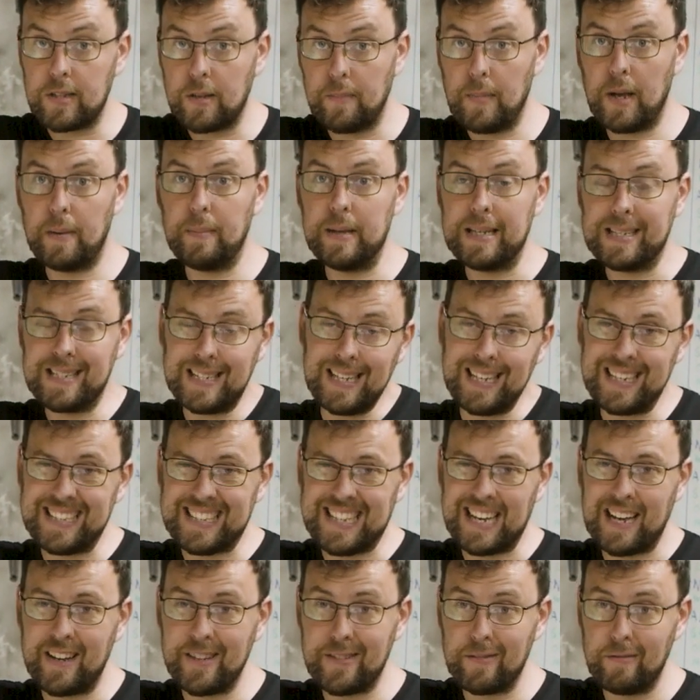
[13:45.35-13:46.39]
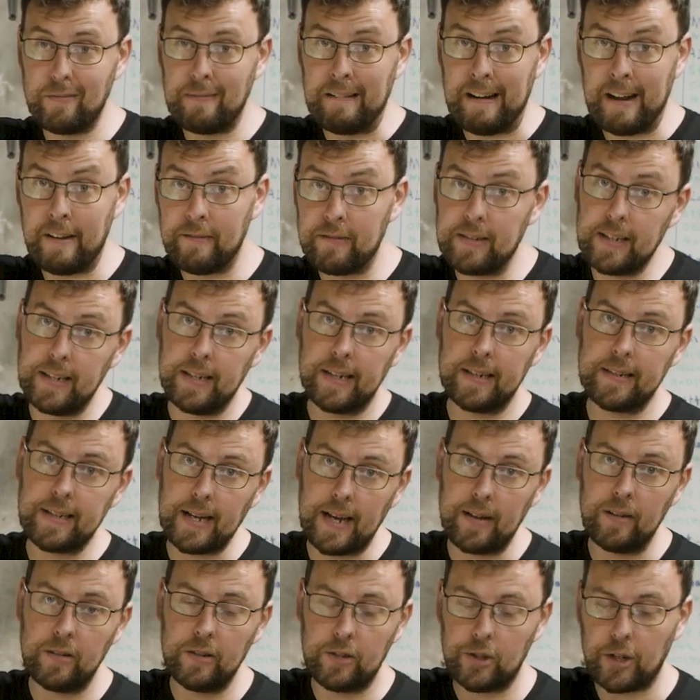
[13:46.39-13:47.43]
to maybe 6,000 revs in a
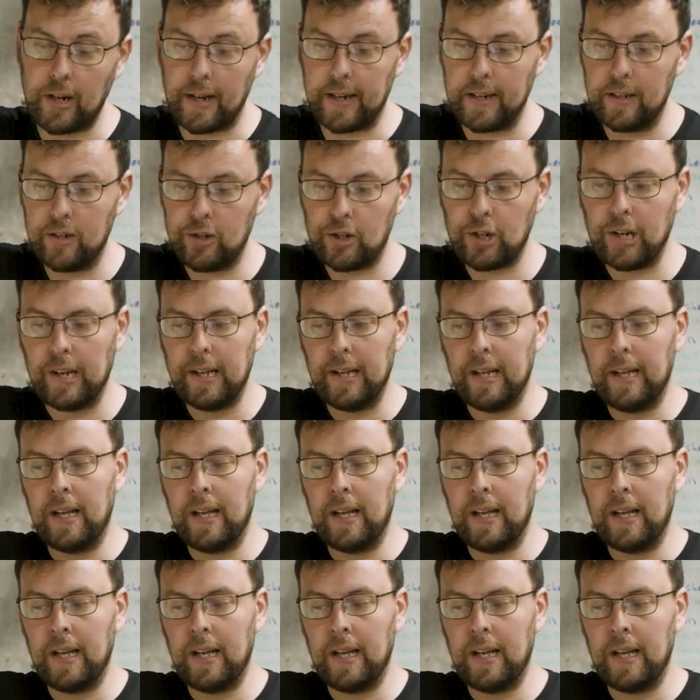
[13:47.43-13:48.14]
down change,